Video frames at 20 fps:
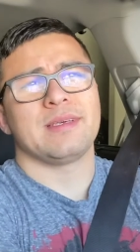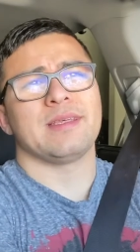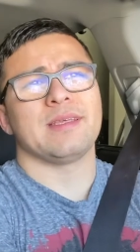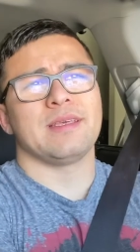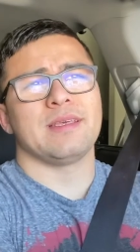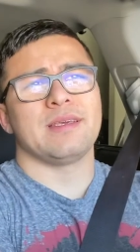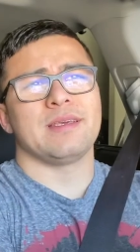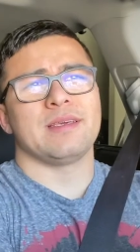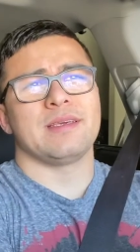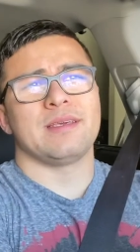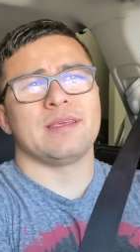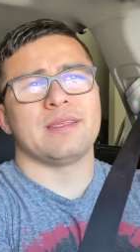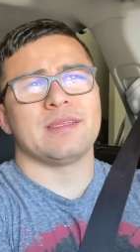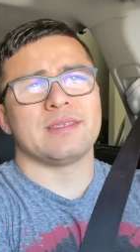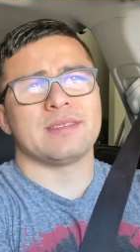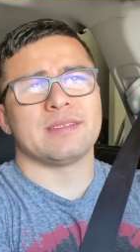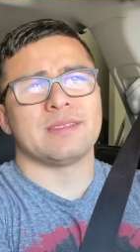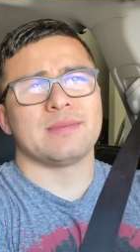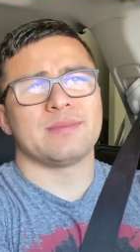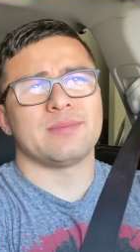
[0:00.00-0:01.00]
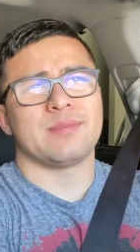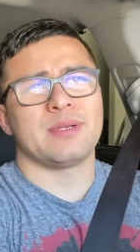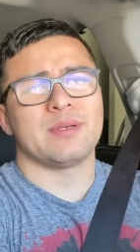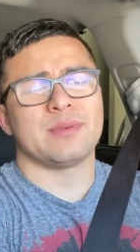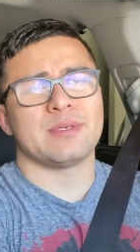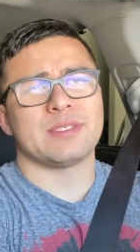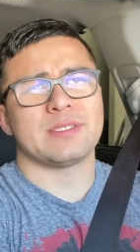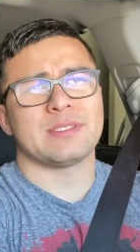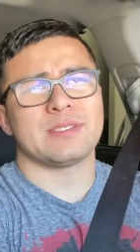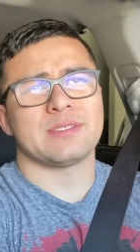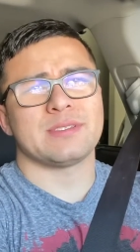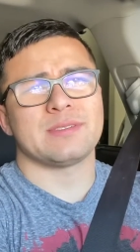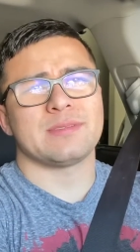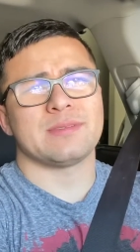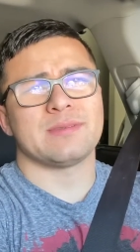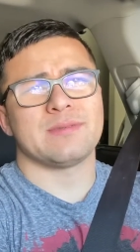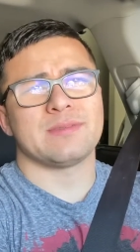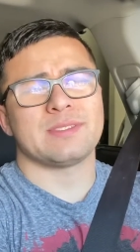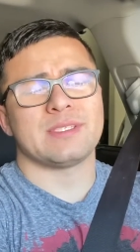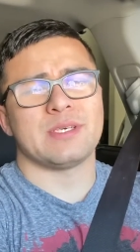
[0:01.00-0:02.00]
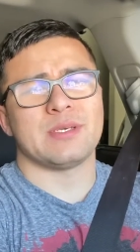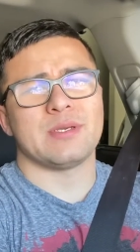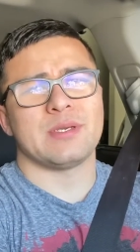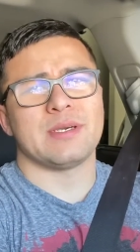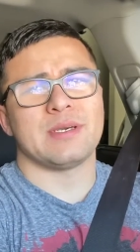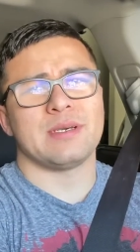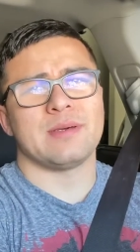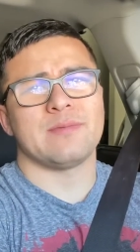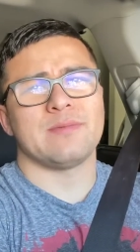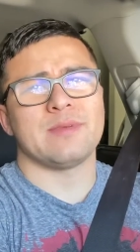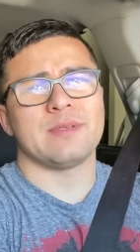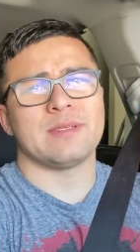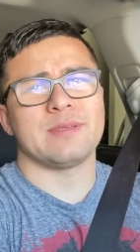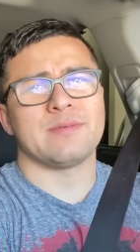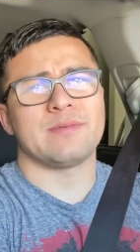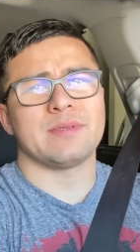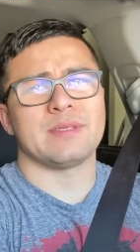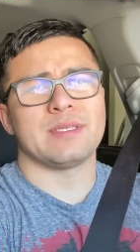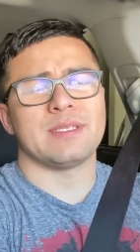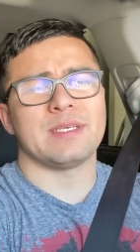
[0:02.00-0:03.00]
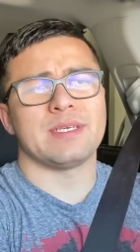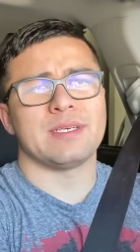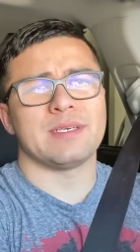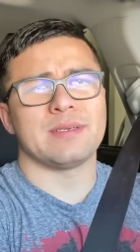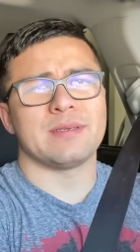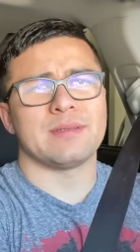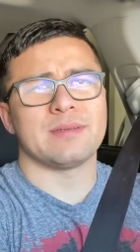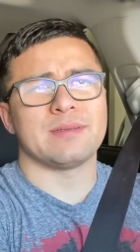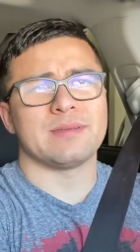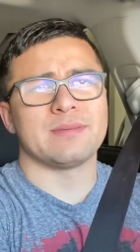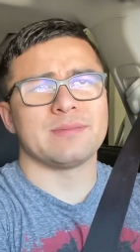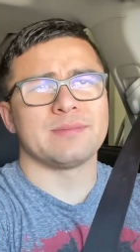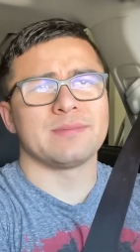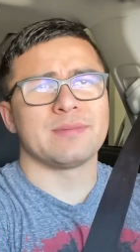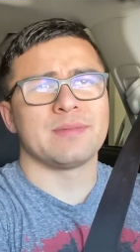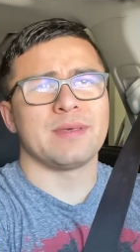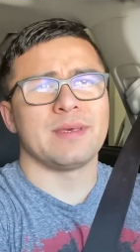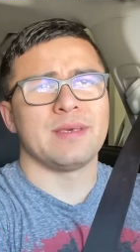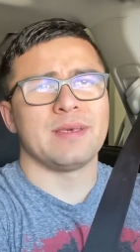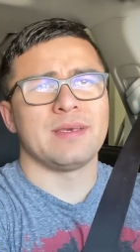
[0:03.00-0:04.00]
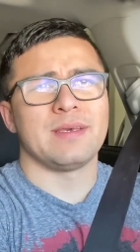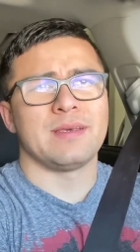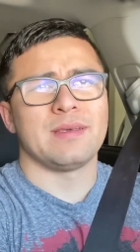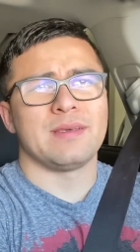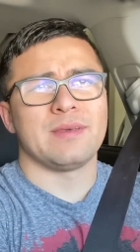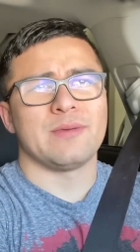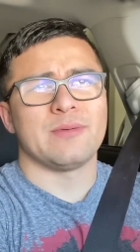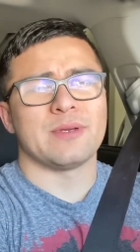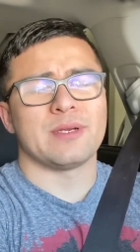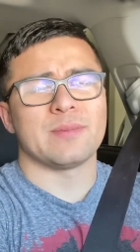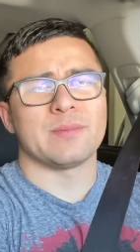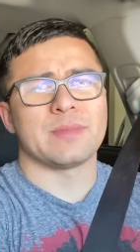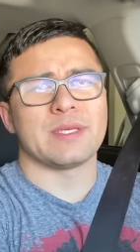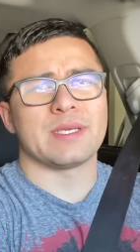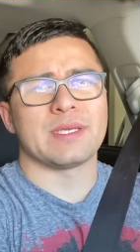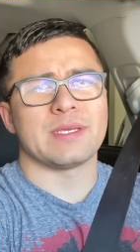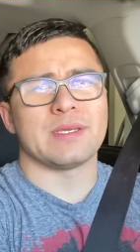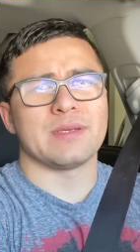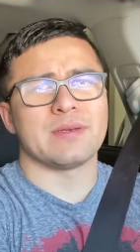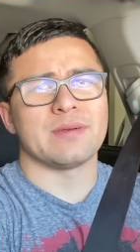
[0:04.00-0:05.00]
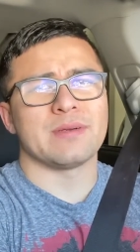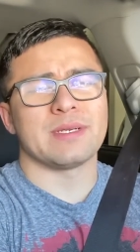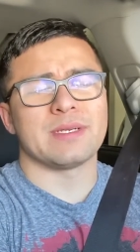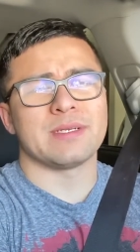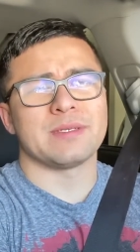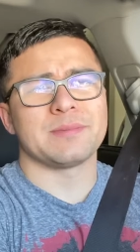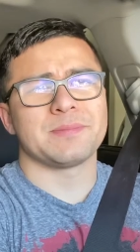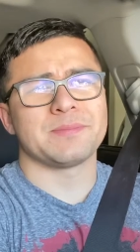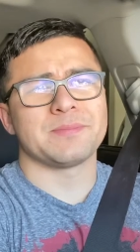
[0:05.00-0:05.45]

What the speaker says: and pretty much just tell you how I'm feeling for the day and what I'm thinking already.